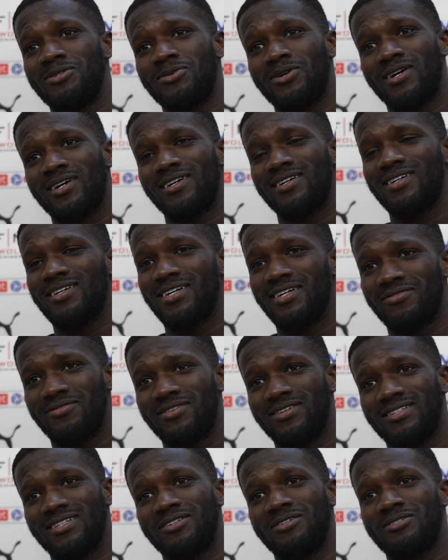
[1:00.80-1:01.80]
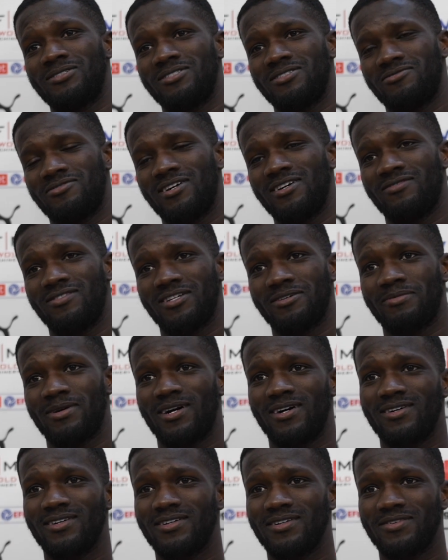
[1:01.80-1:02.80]
what everyone else is raving
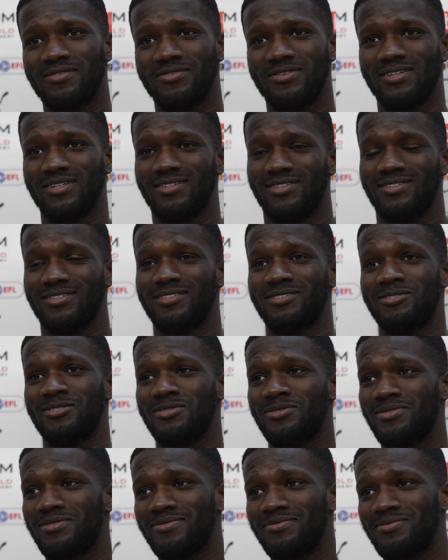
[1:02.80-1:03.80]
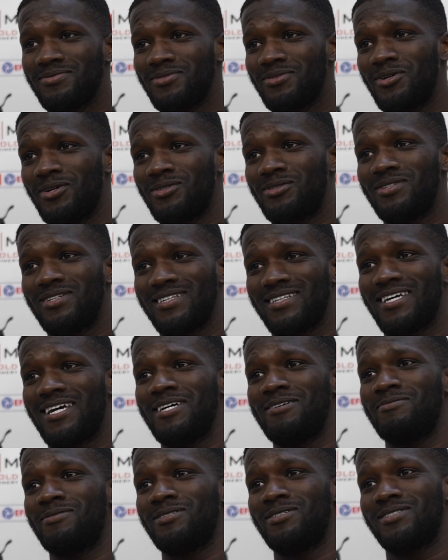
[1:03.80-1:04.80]
about. I think I just got to the
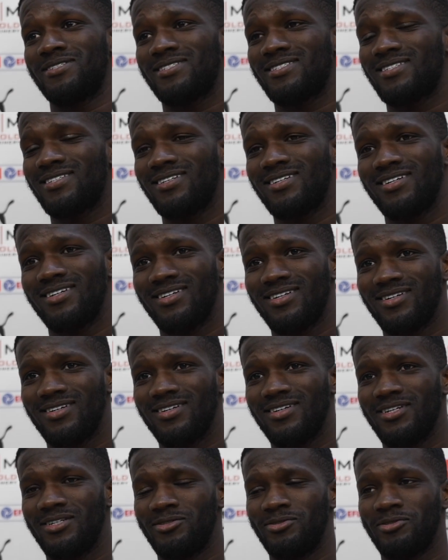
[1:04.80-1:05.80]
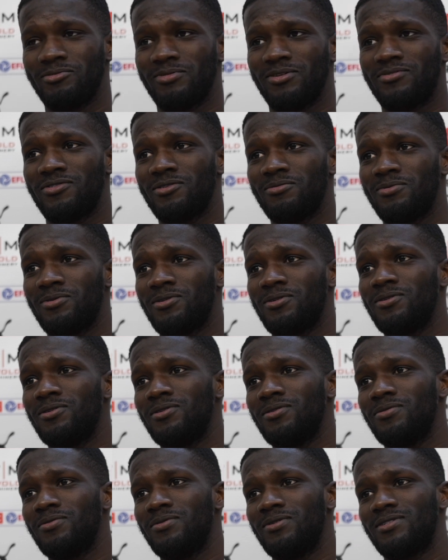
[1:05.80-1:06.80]
game and just enjoyed my football,
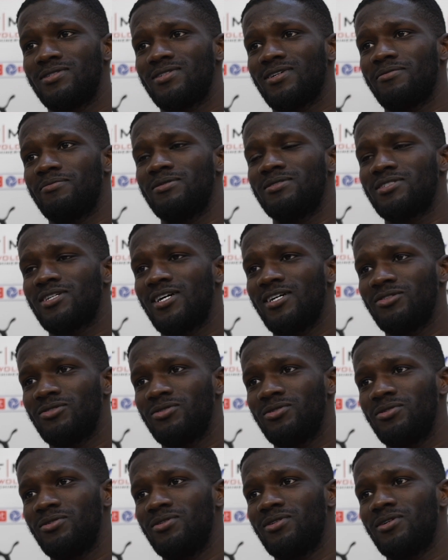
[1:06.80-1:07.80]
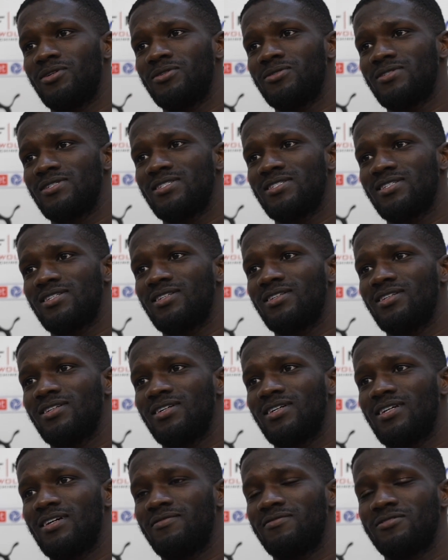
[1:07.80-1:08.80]
which I've been trying to do the whole season.
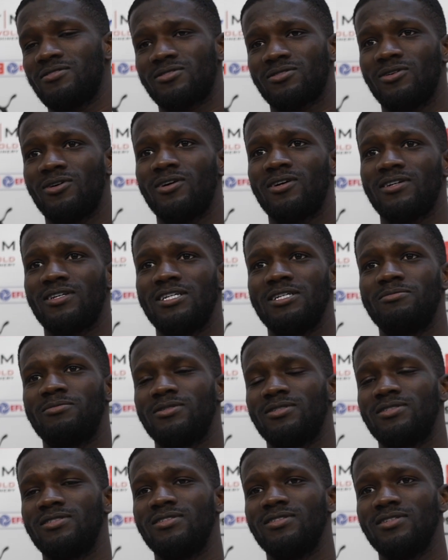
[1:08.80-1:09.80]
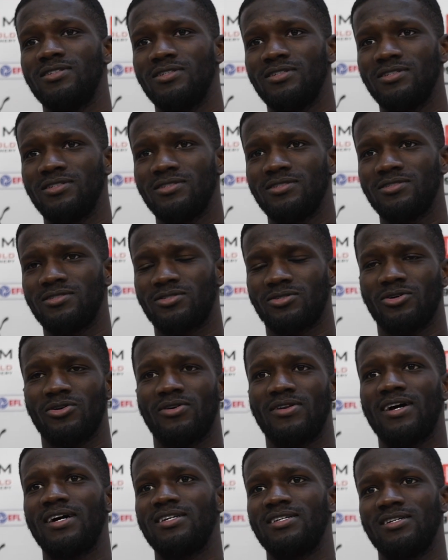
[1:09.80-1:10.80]
And I've just got to keep on just
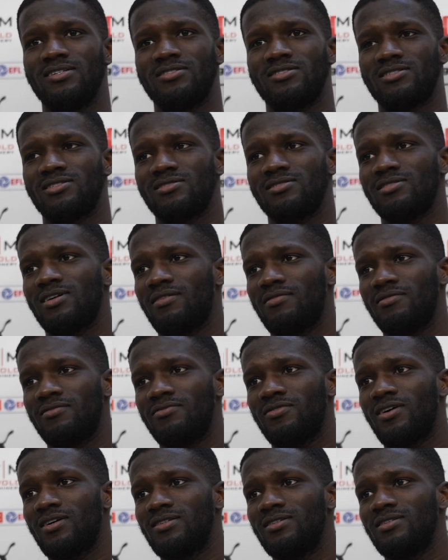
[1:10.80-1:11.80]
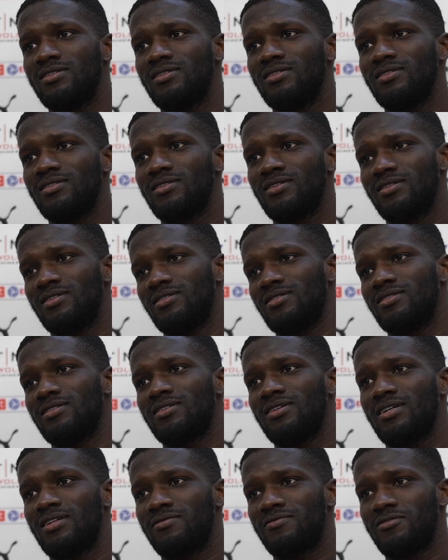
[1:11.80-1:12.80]
going out there, just having fun and
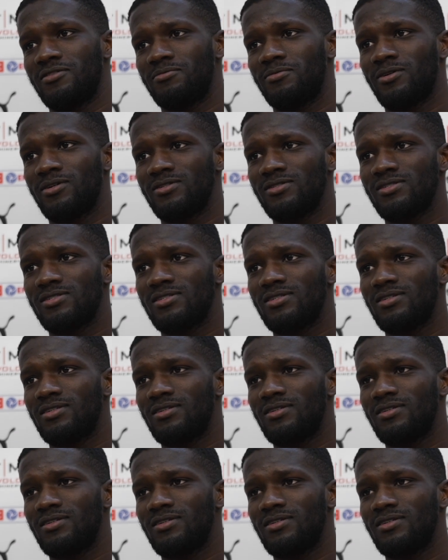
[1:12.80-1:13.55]
get the 3 points.